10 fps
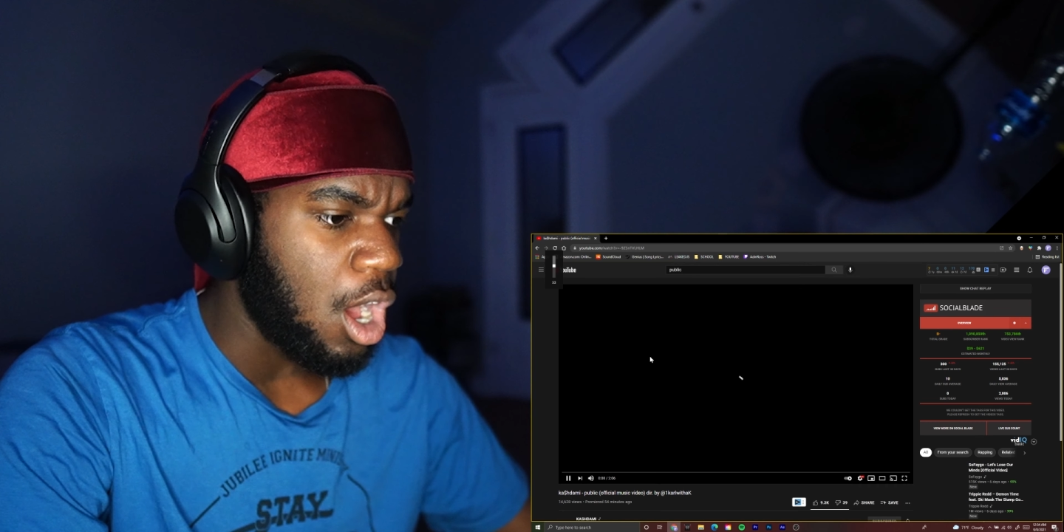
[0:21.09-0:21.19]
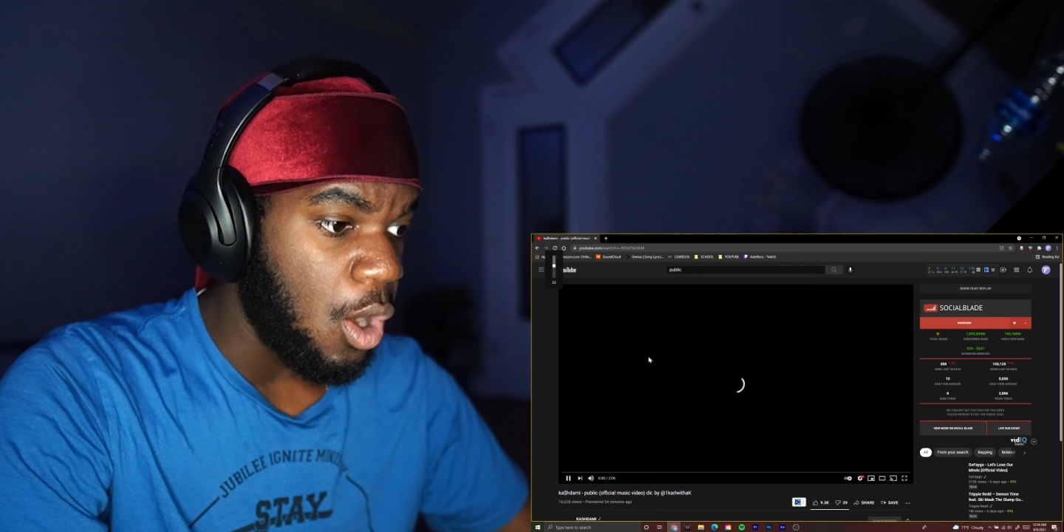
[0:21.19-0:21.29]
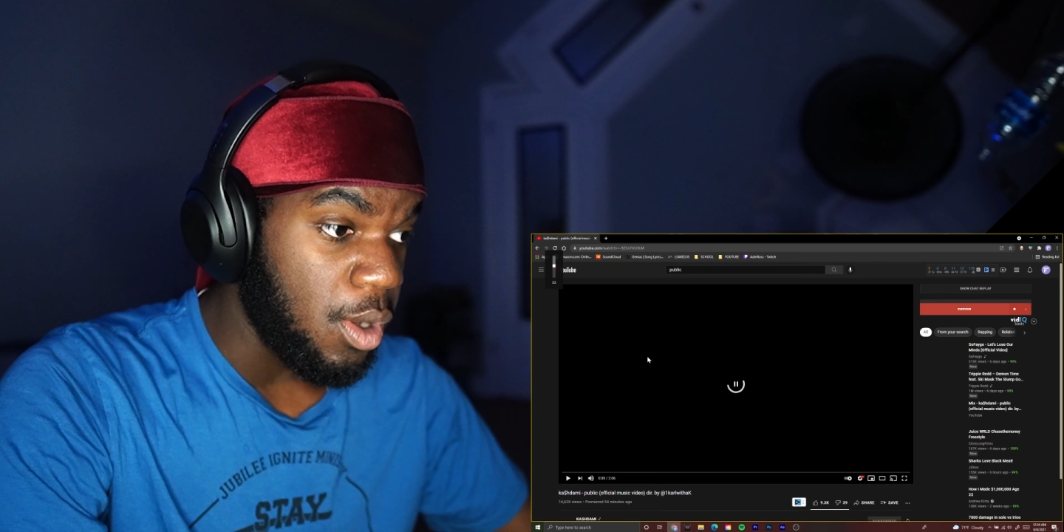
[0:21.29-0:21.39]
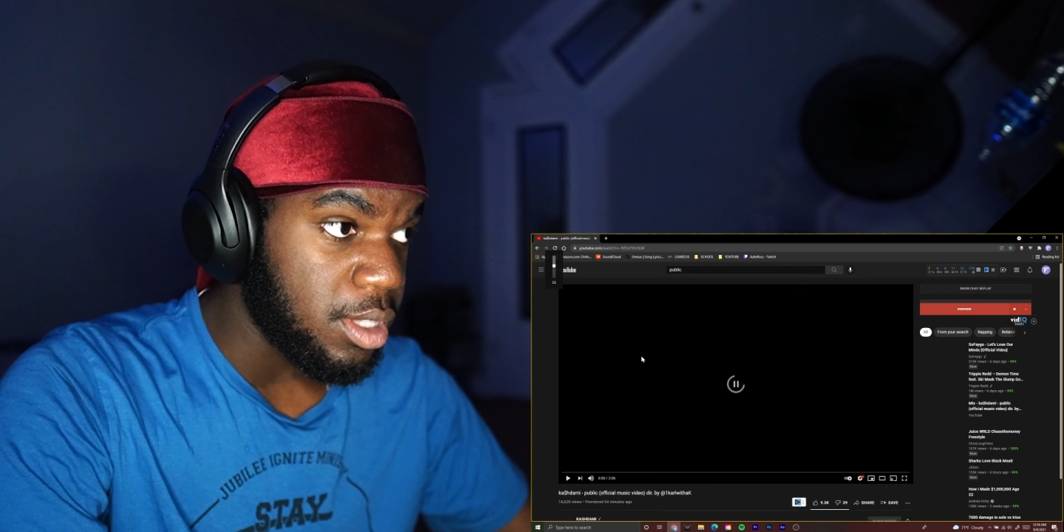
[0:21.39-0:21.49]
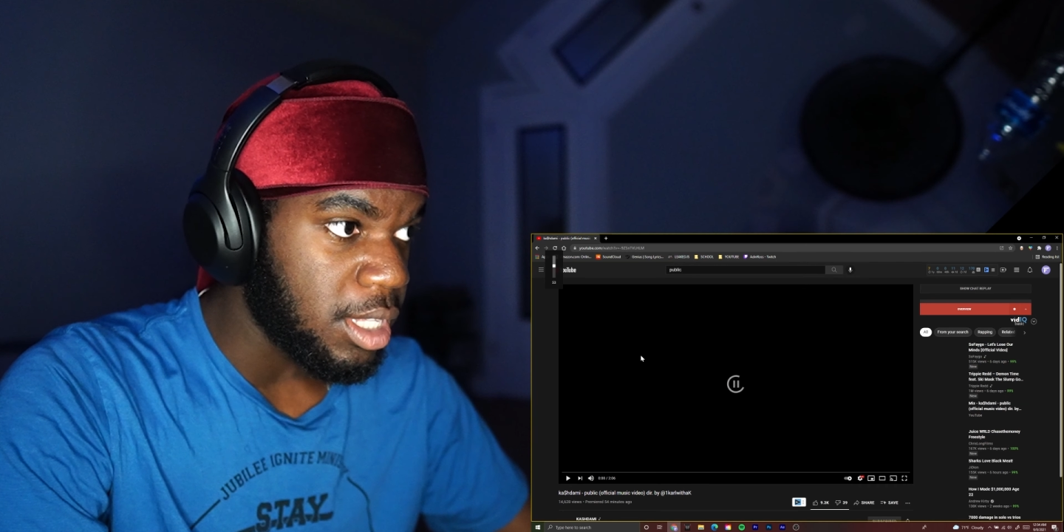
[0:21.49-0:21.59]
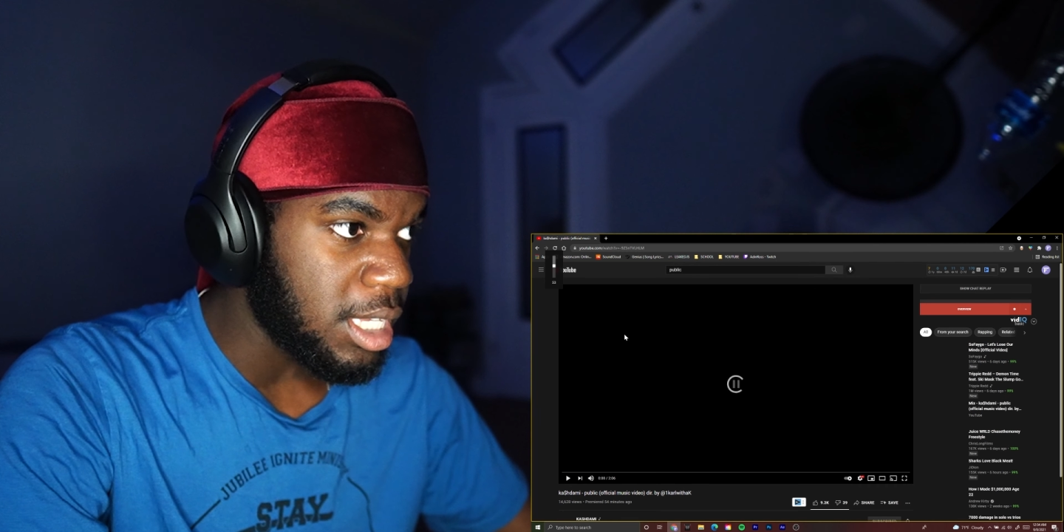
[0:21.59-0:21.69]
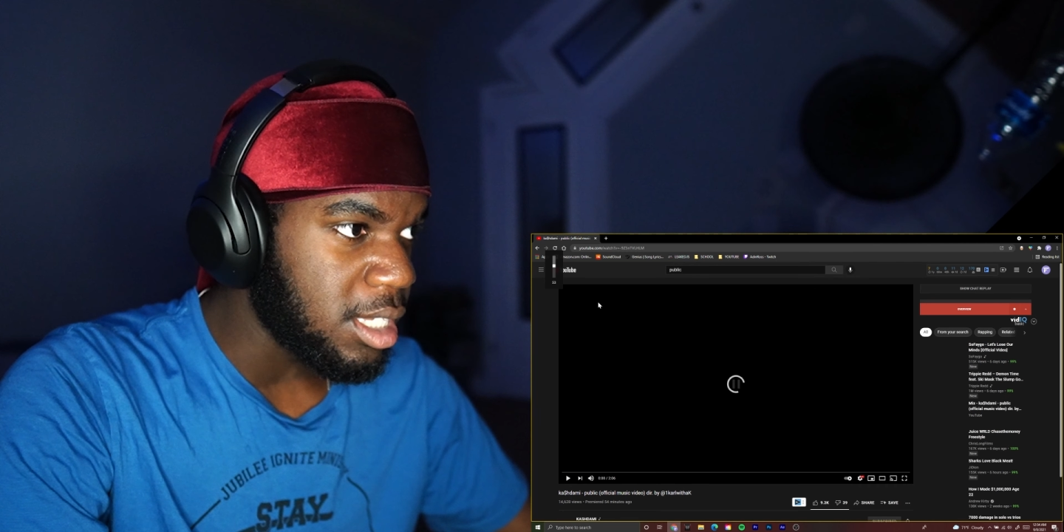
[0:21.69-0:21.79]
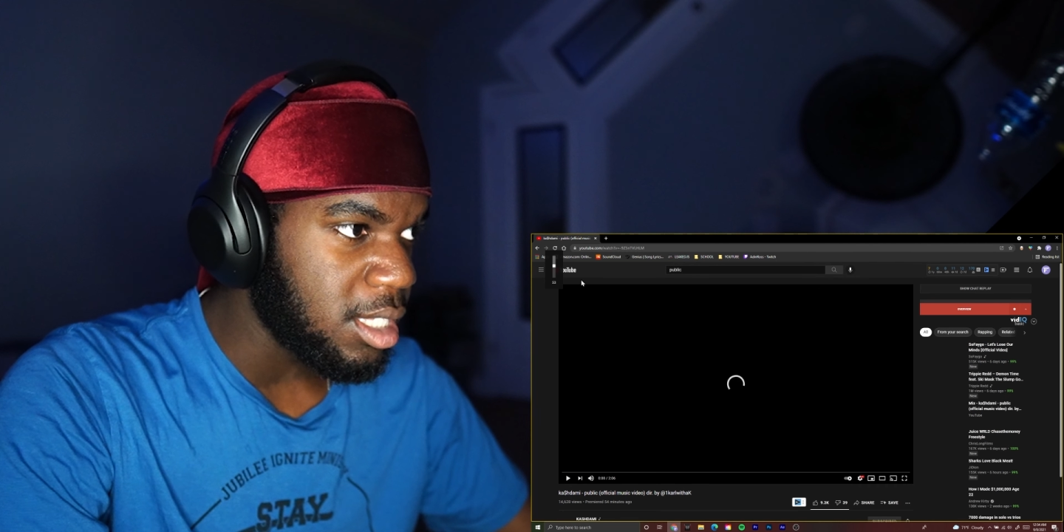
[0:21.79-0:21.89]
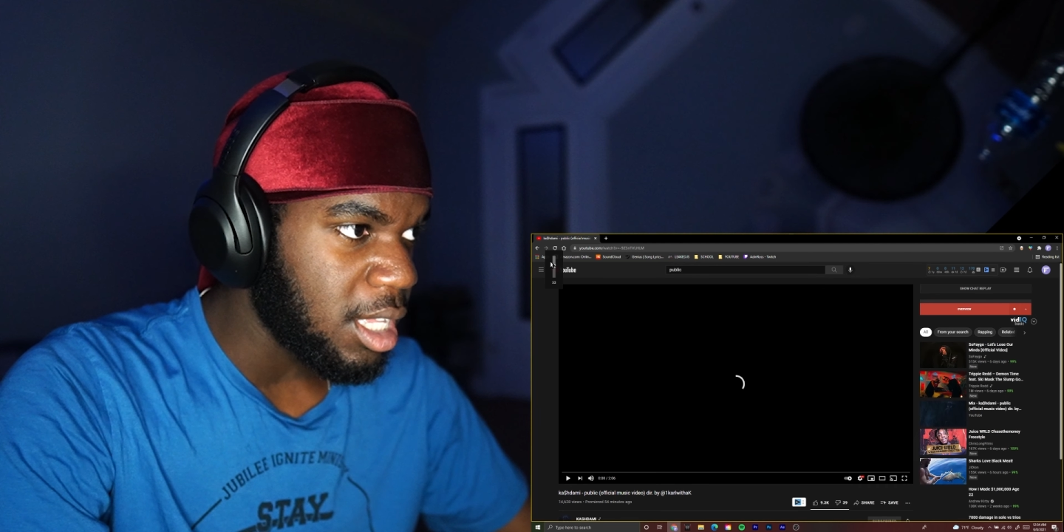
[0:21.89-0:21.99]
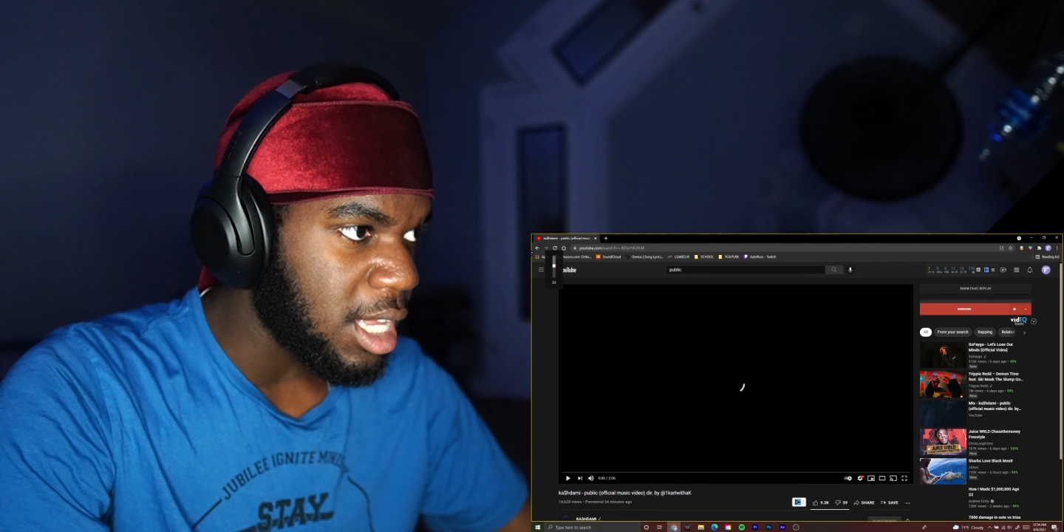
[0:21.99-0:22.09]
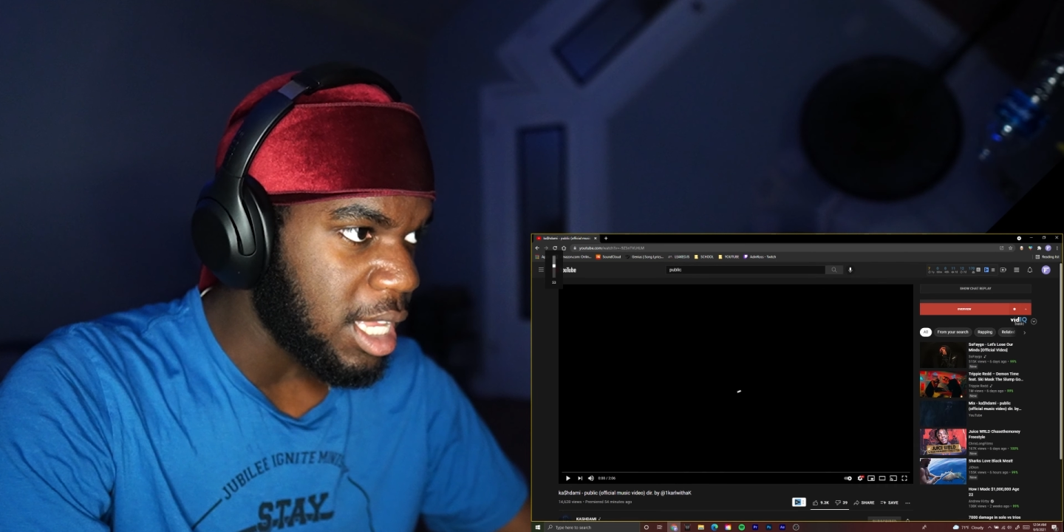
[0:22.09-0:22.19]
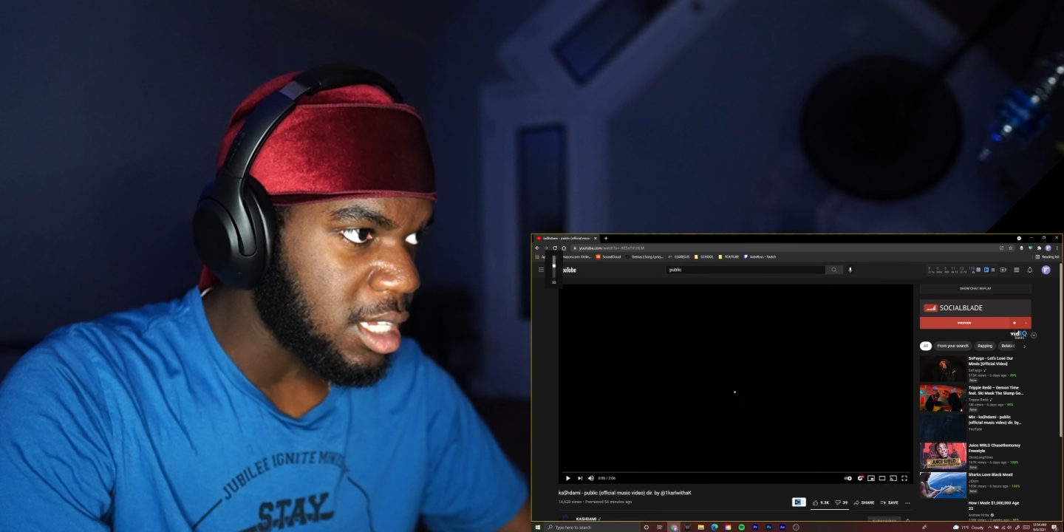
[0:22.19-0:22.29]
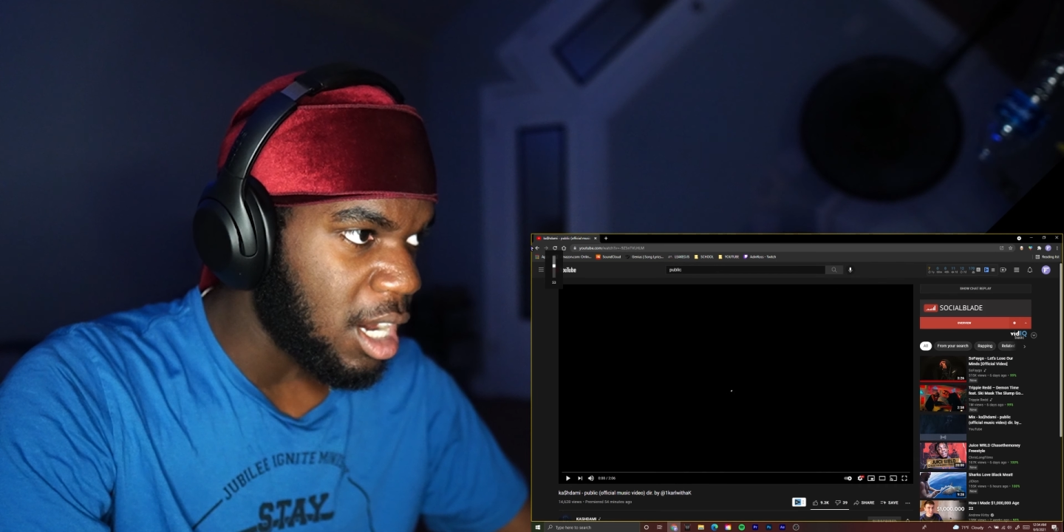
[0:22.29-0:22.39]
Oh, is this, is that,